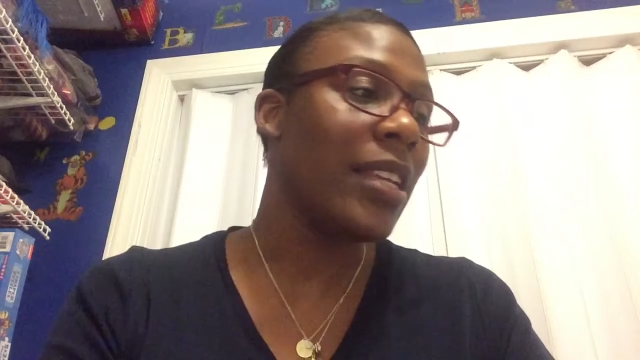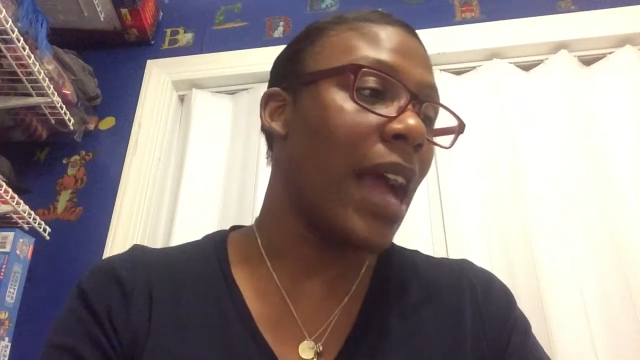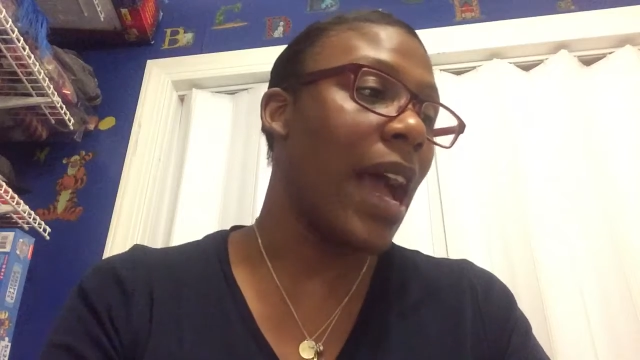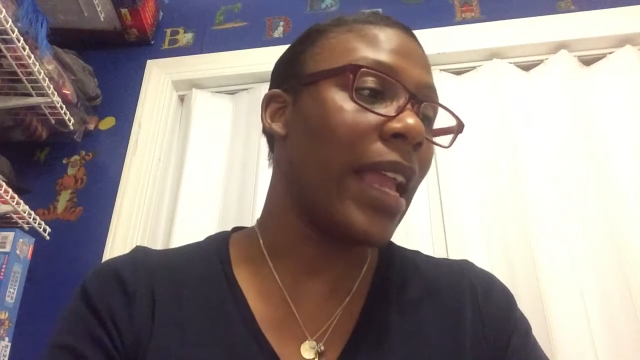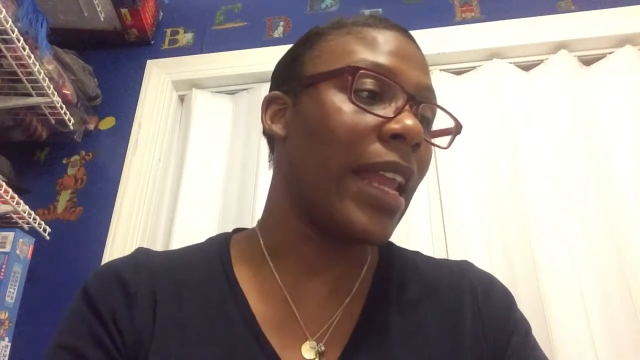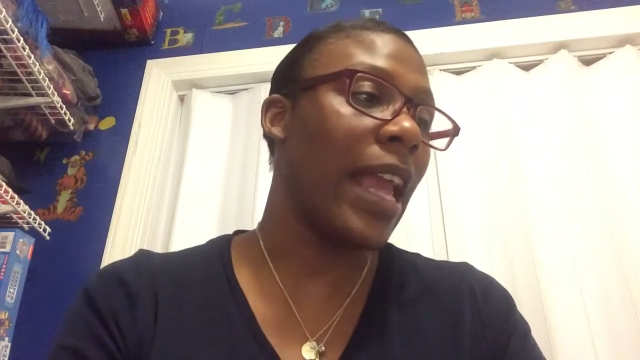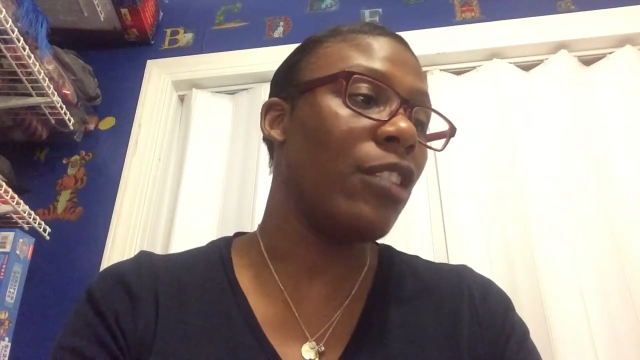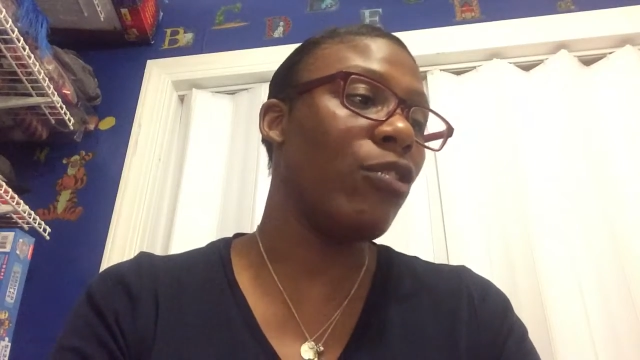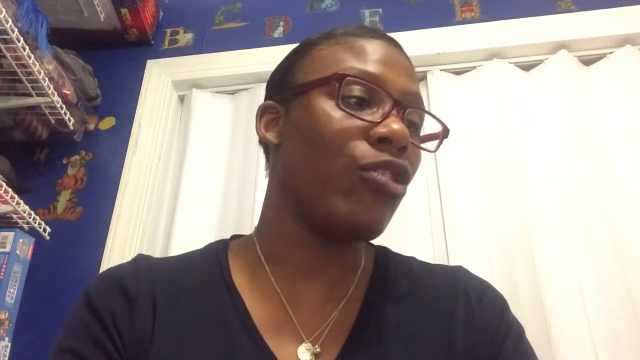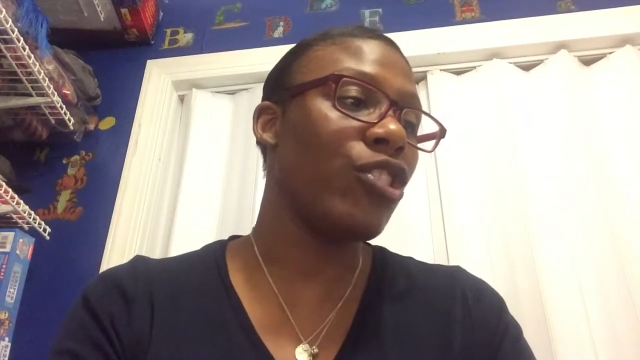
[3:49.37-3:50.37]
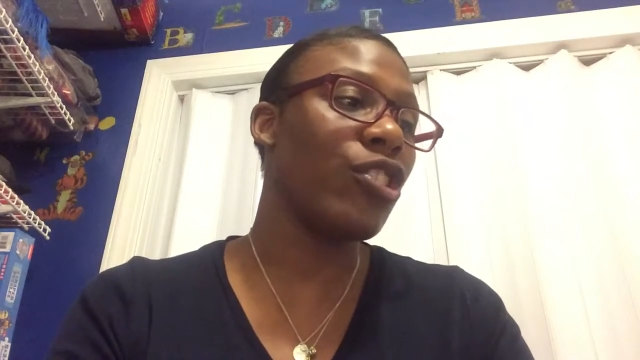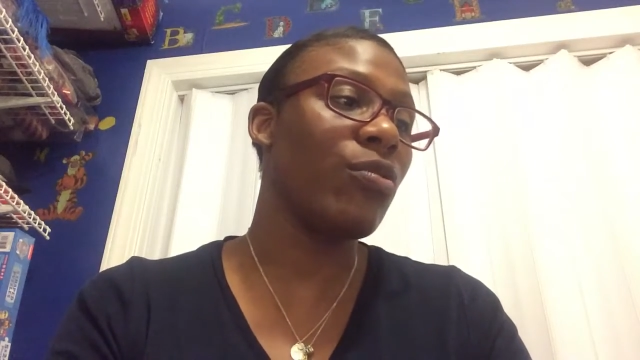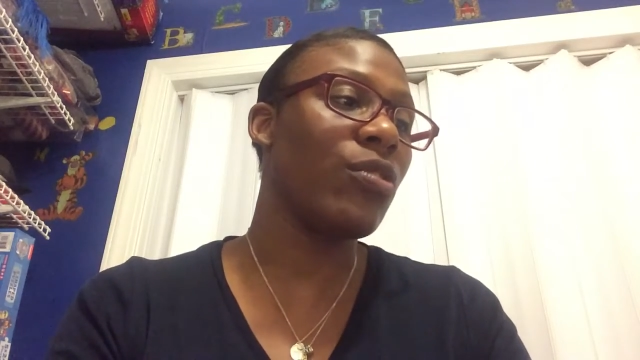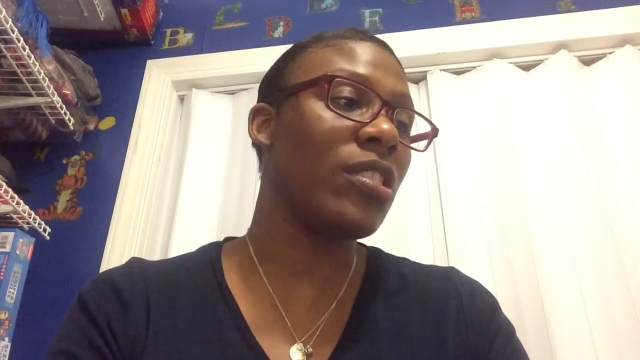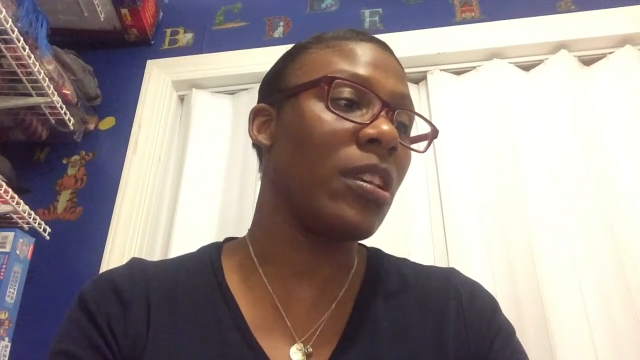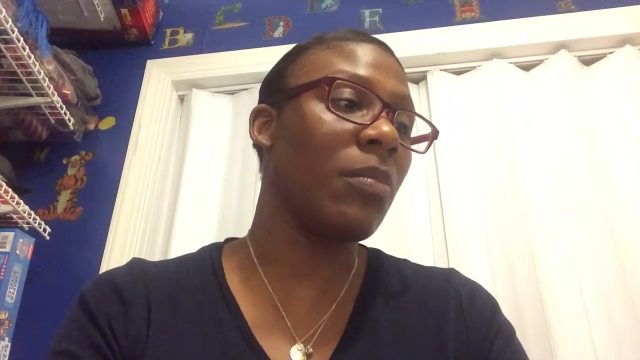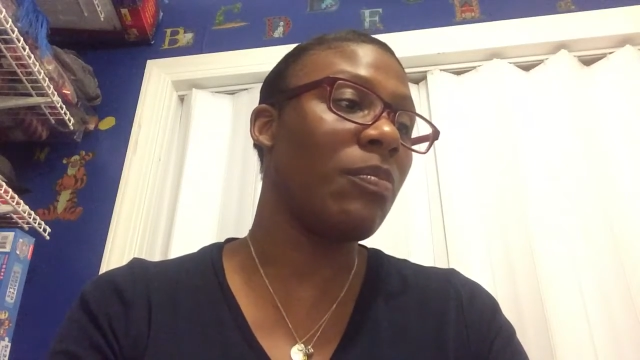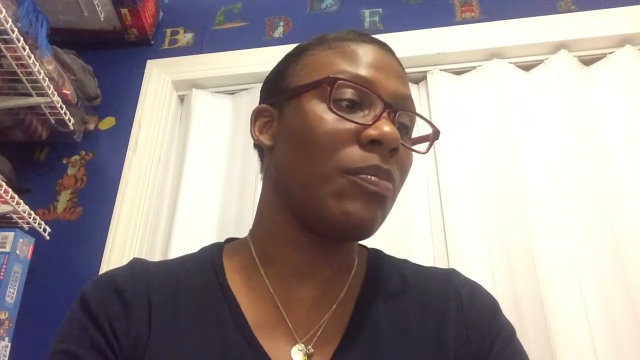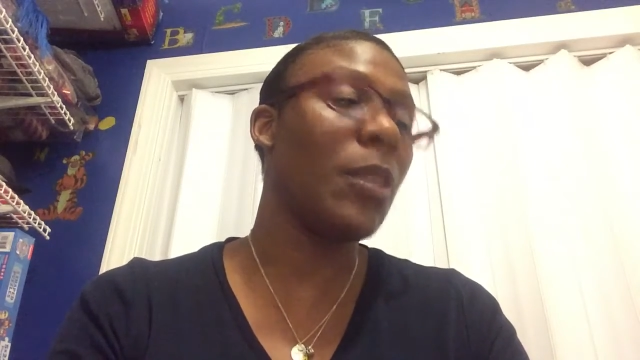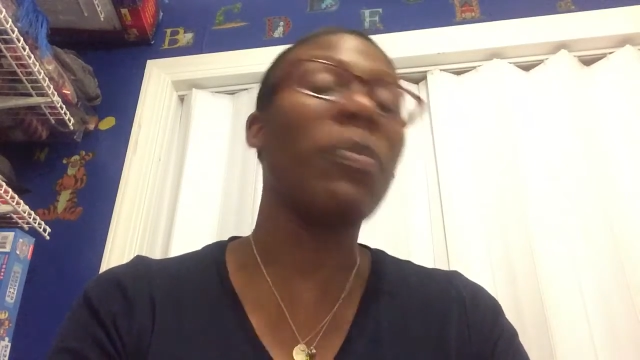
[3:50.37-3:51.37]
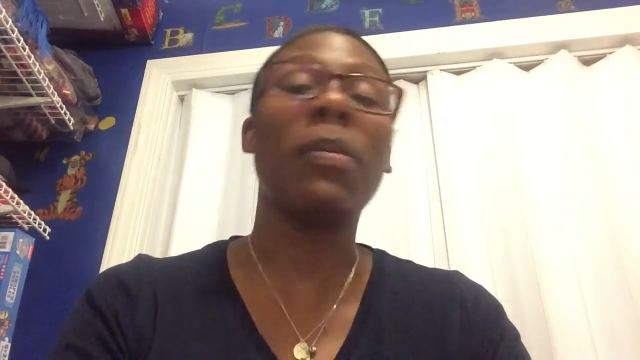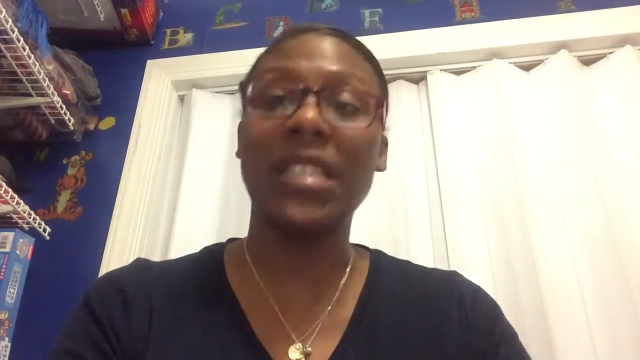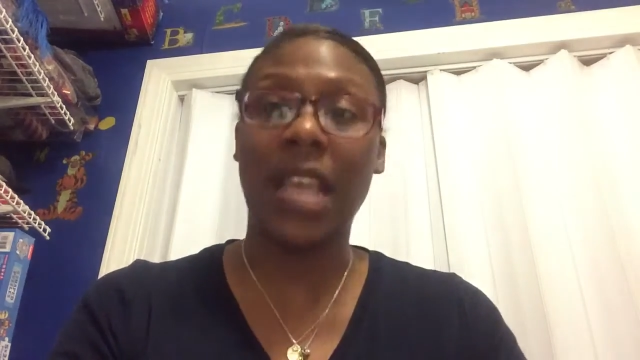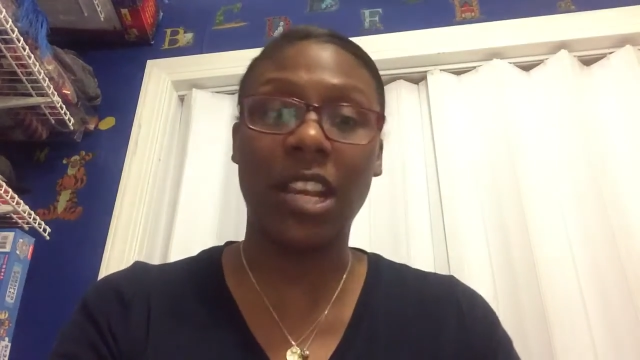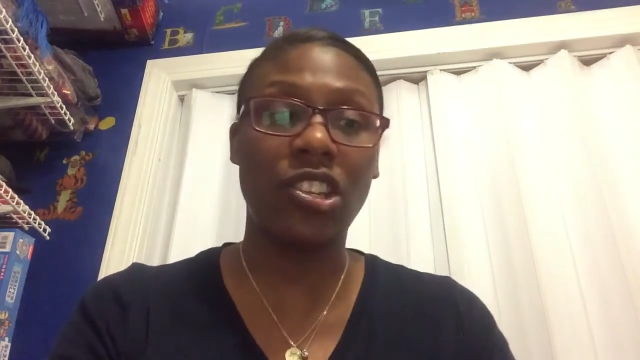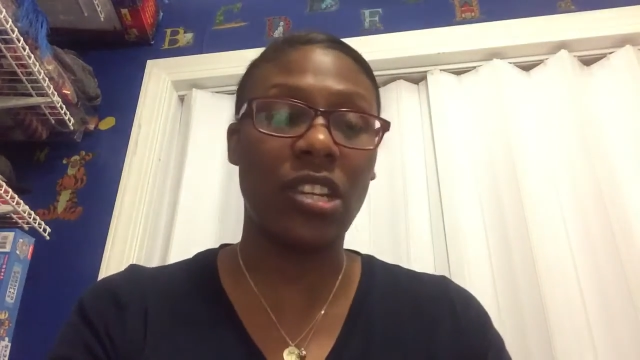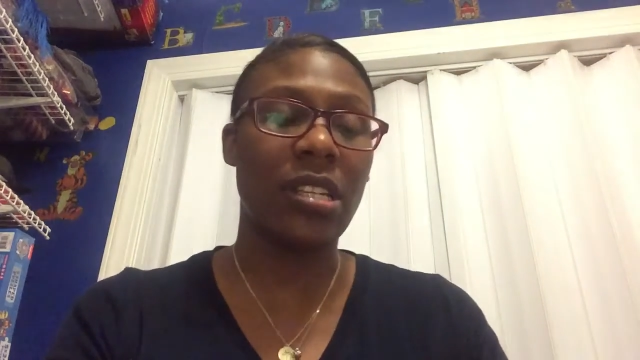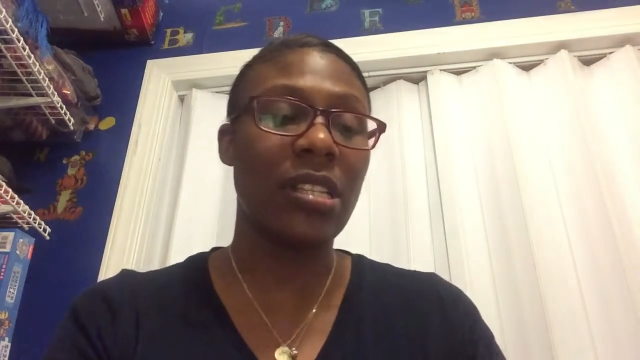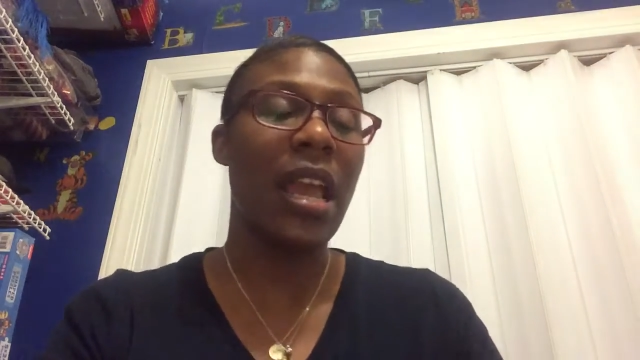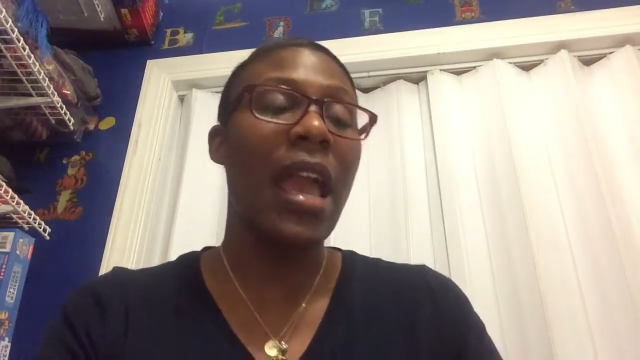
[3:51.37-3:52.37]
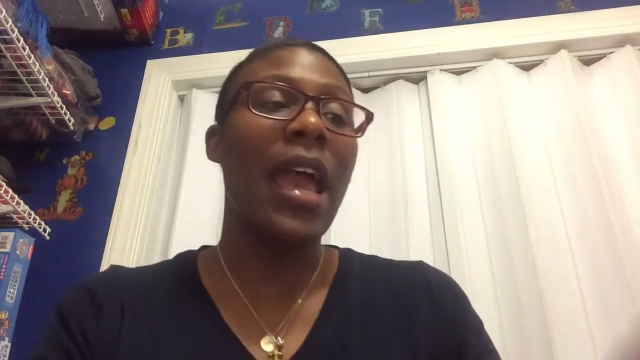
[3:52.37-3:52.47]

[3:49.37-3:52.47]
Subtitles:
diet, and nutritional supplementations.